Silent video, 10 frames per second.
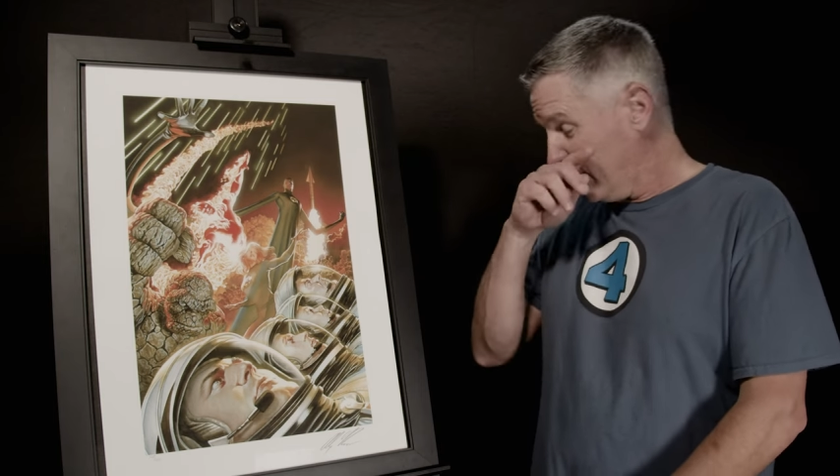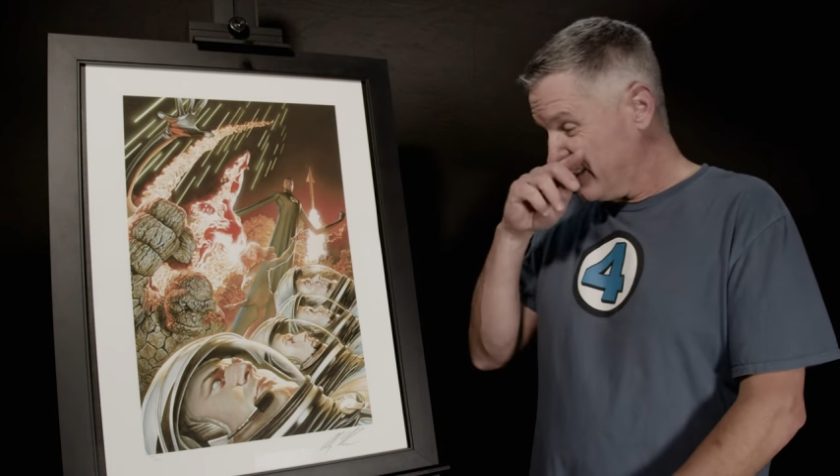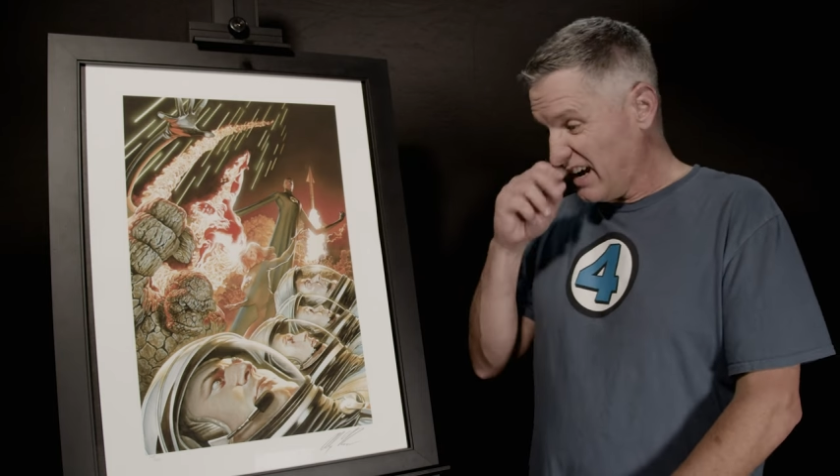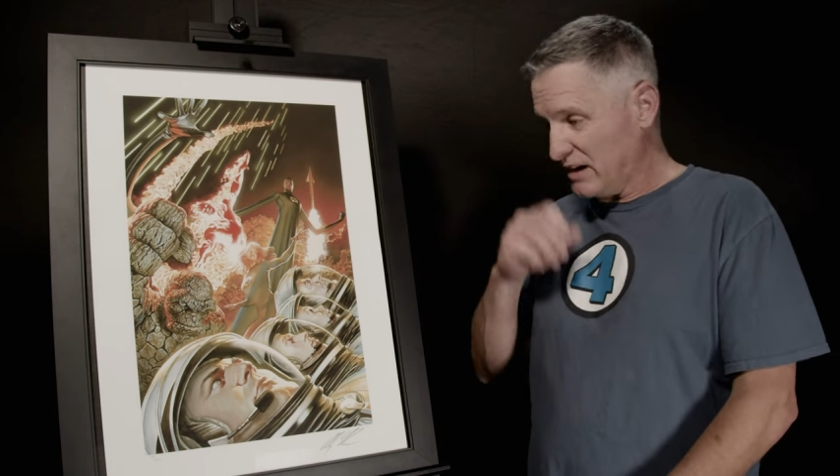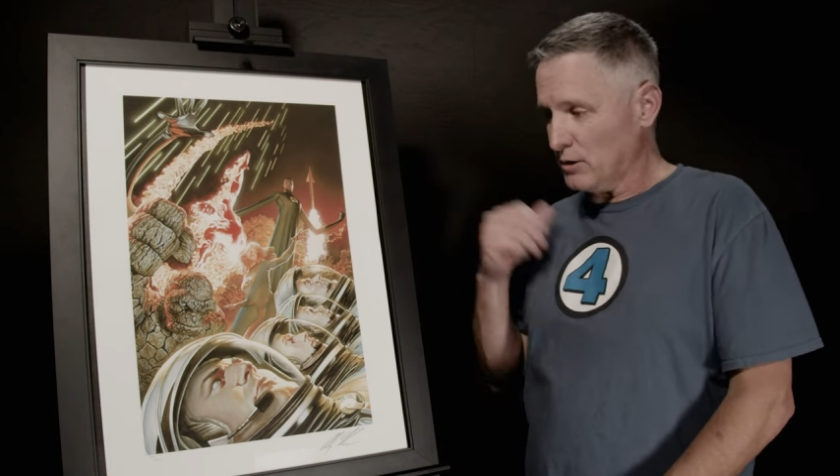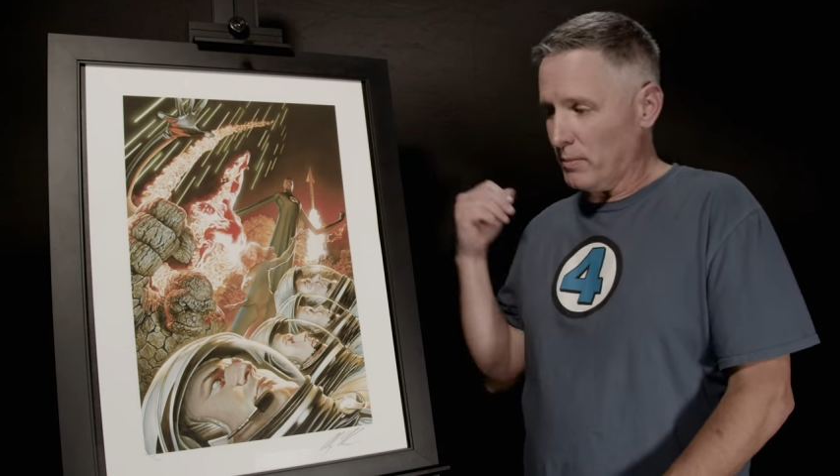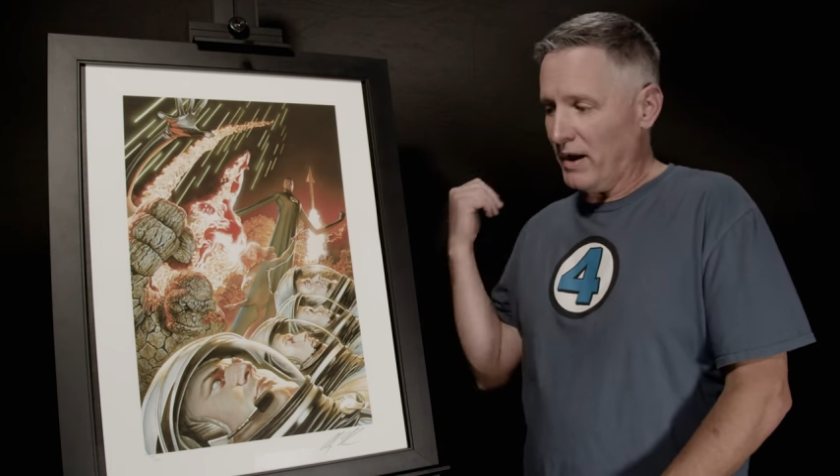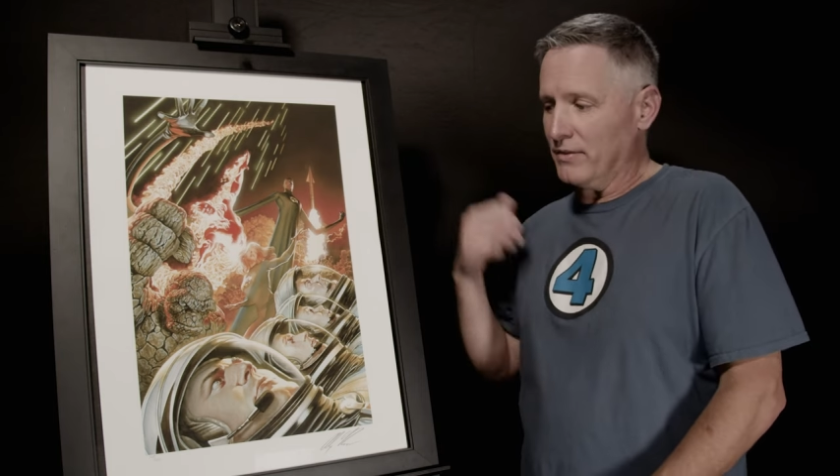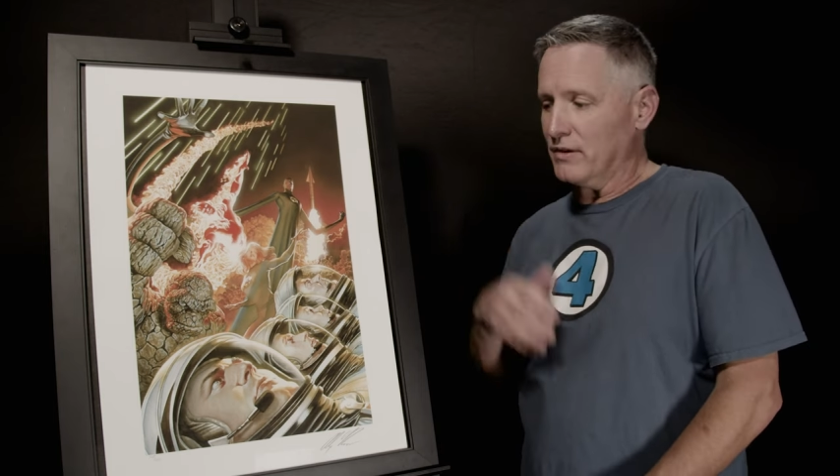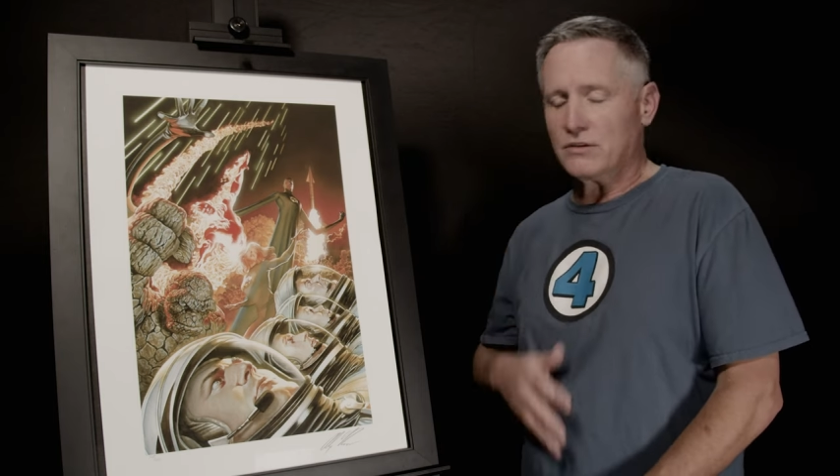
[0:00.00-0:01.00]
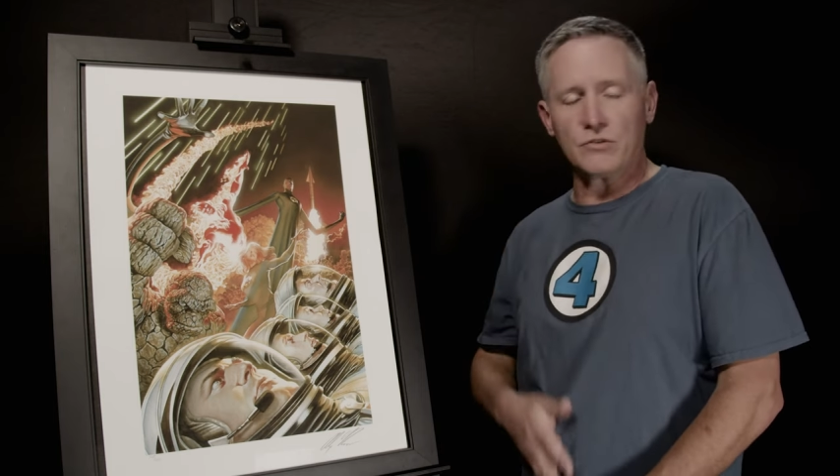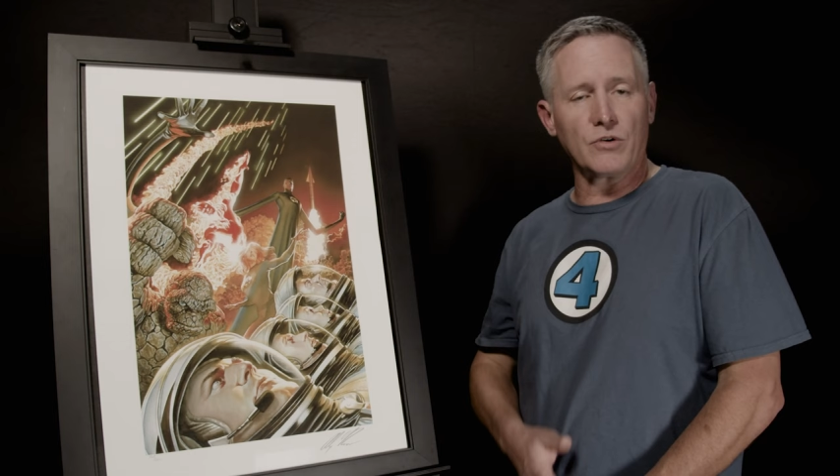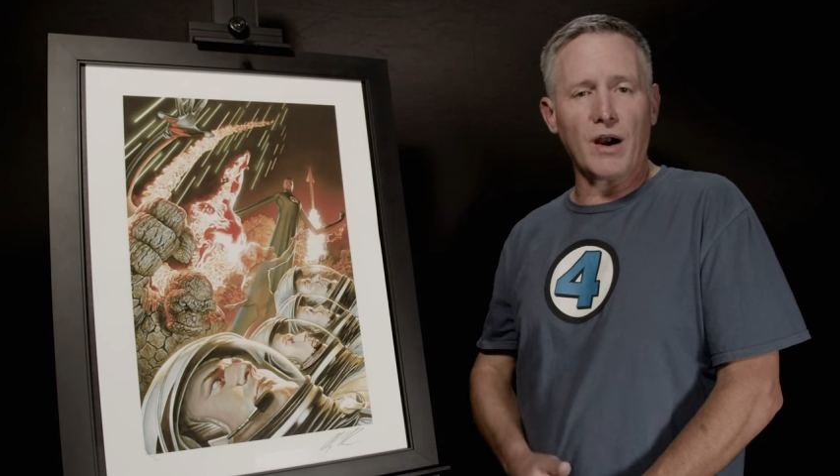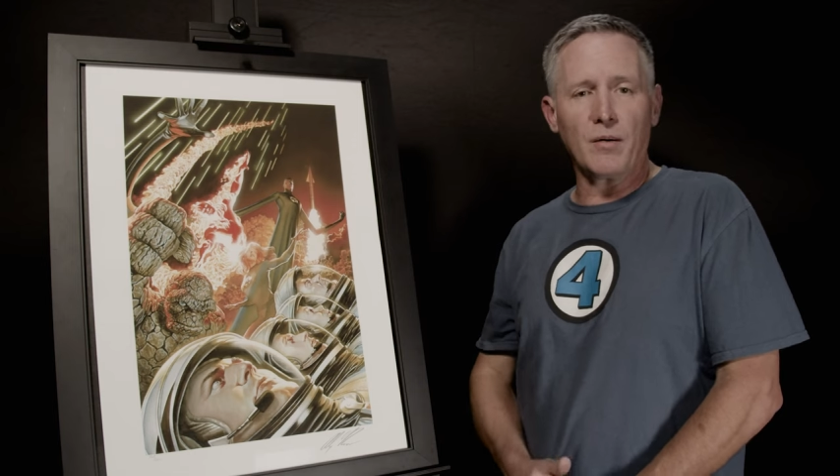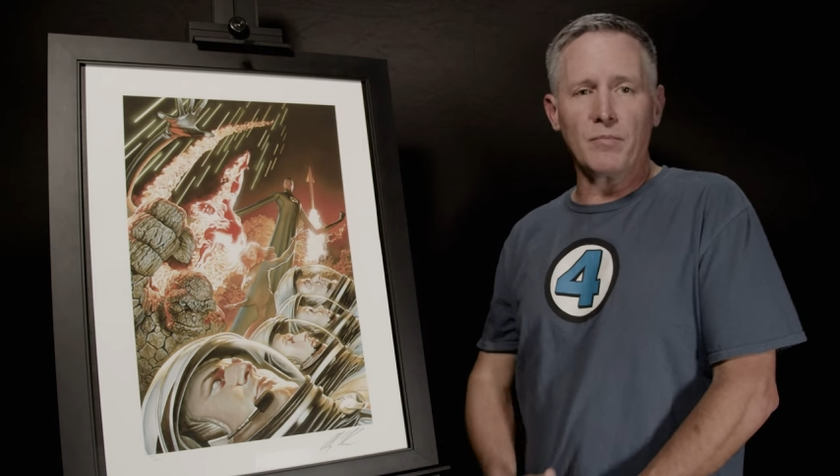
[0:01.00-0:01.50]
that's actually behind this
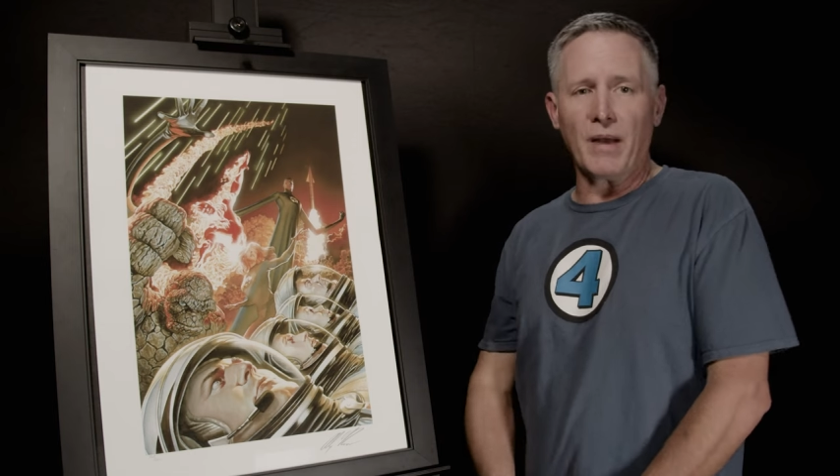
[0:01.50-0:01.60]
drop